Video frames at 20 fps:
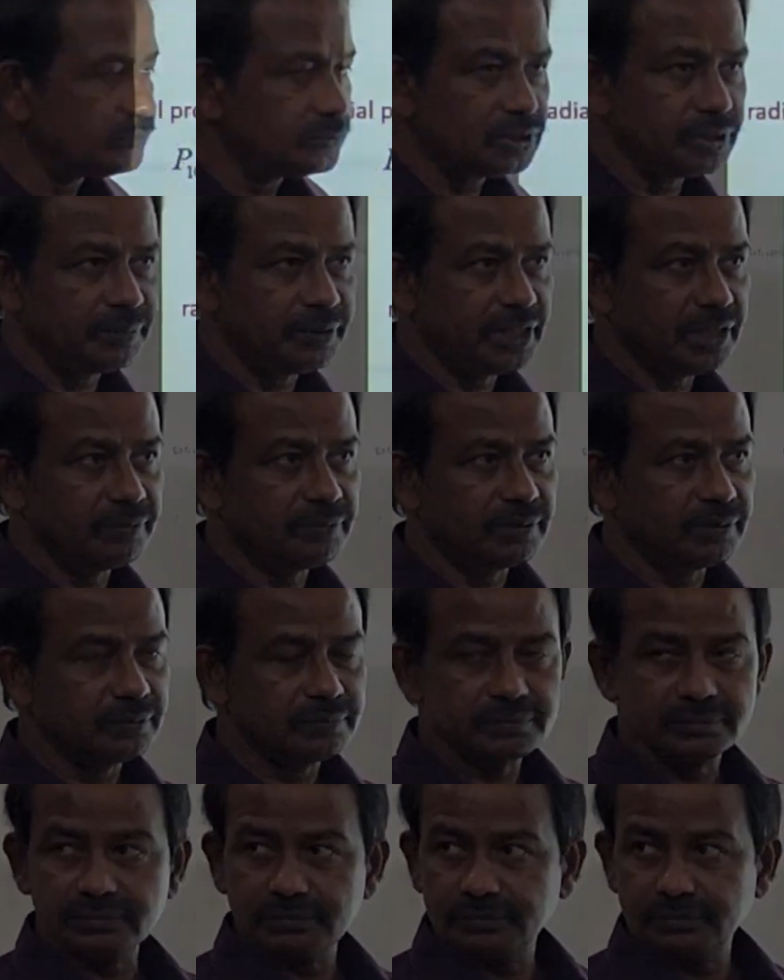So we
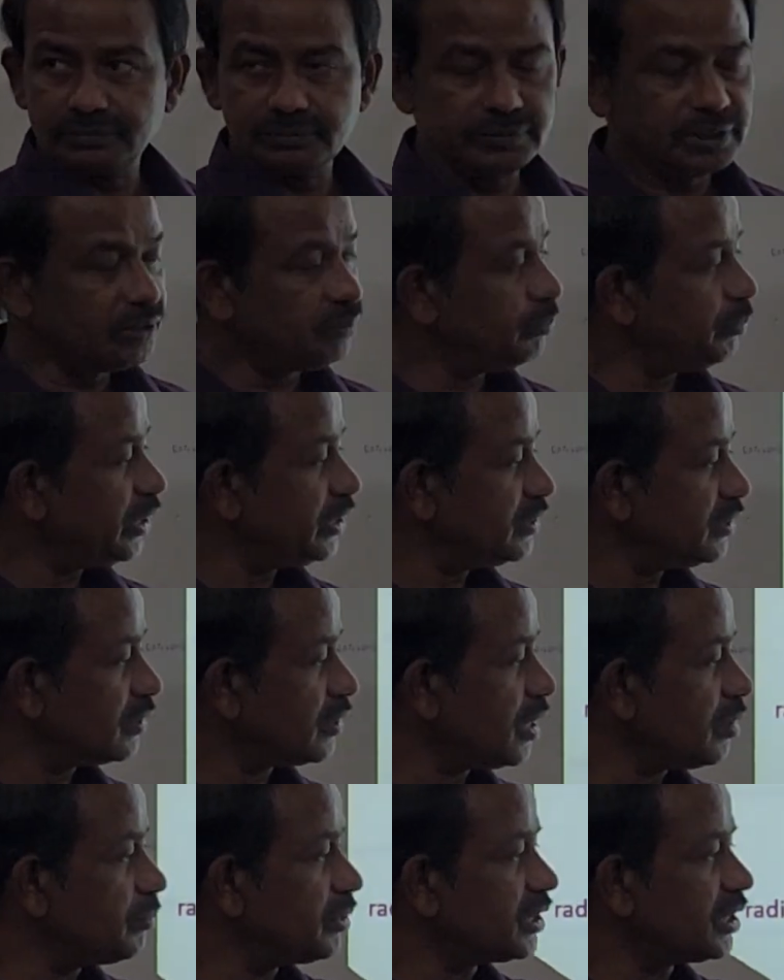have made the
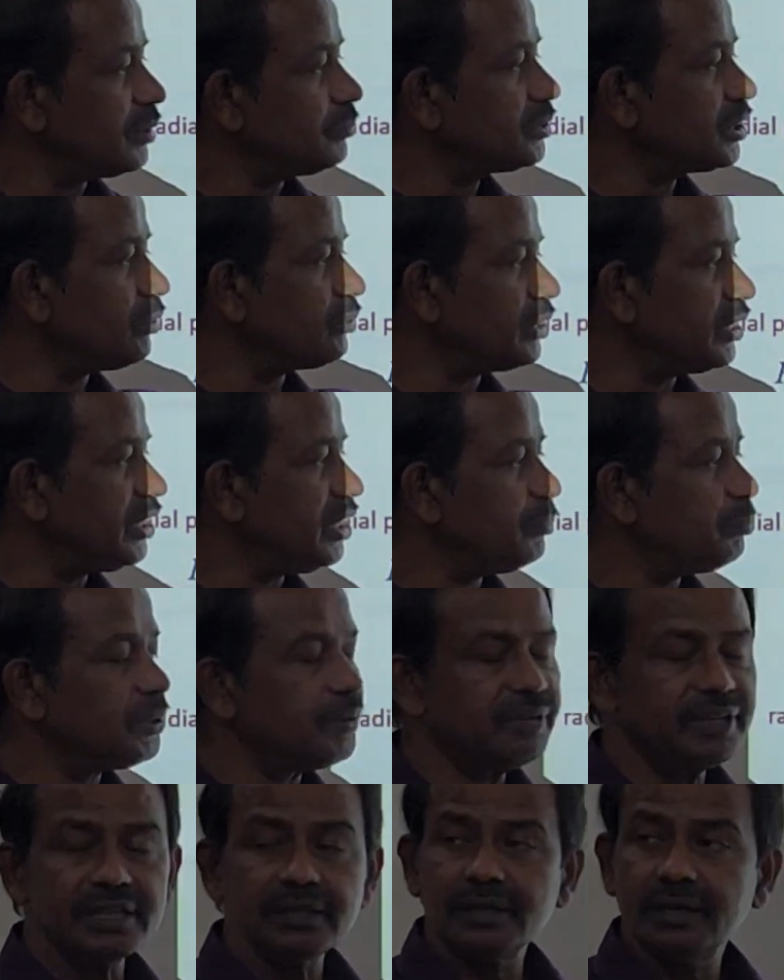common terms out. E
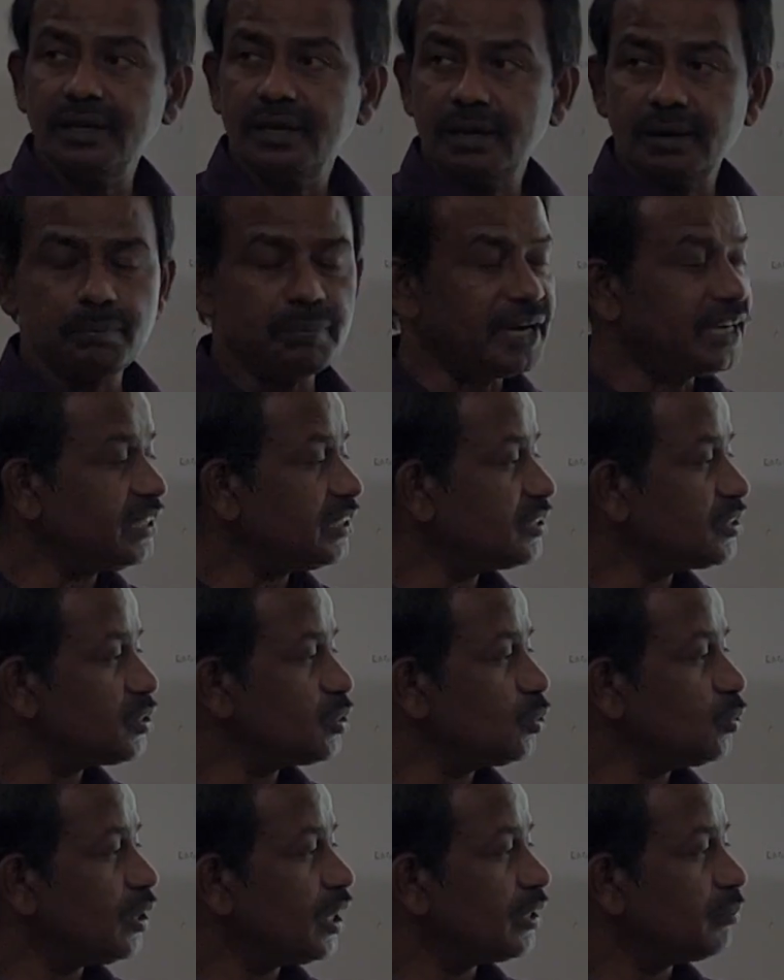power minus
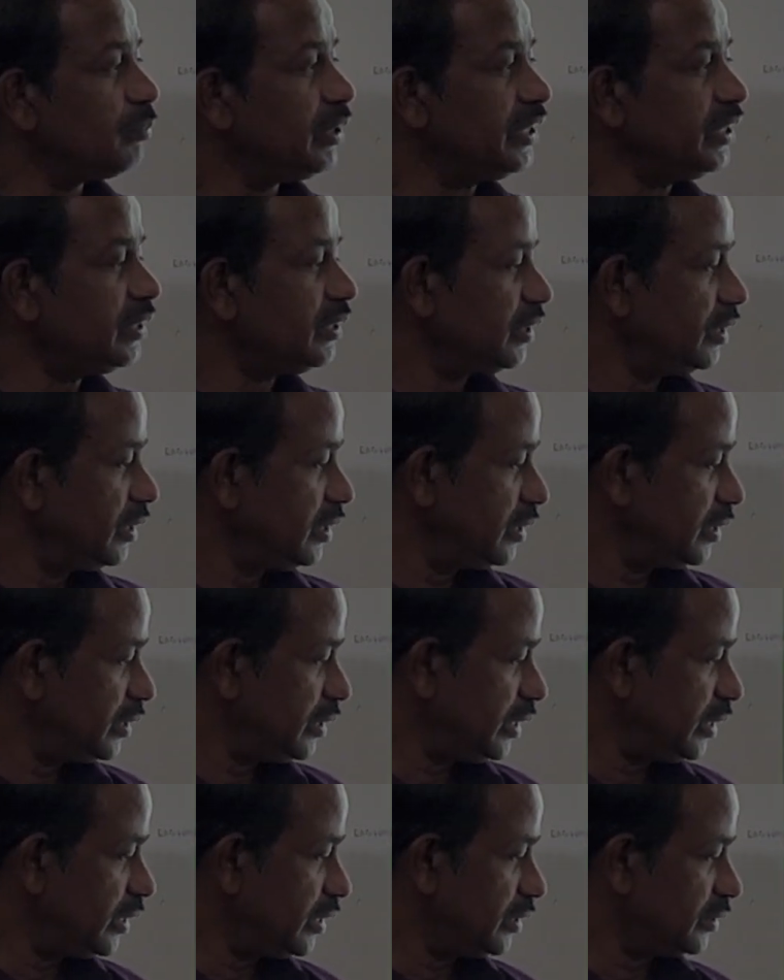2r
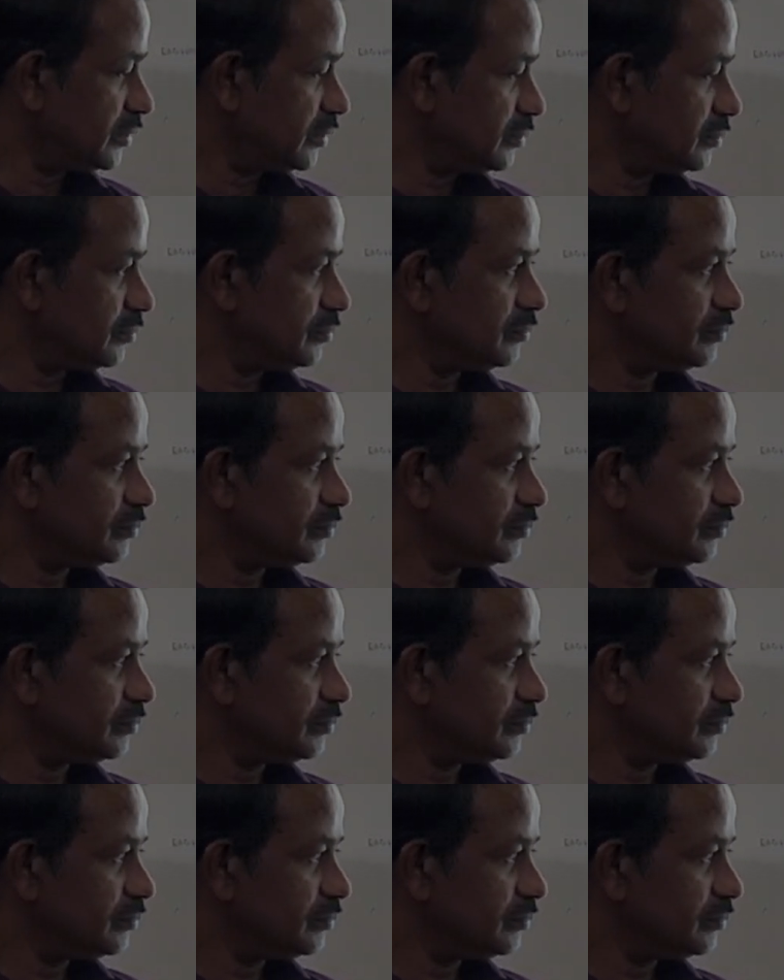by a naught.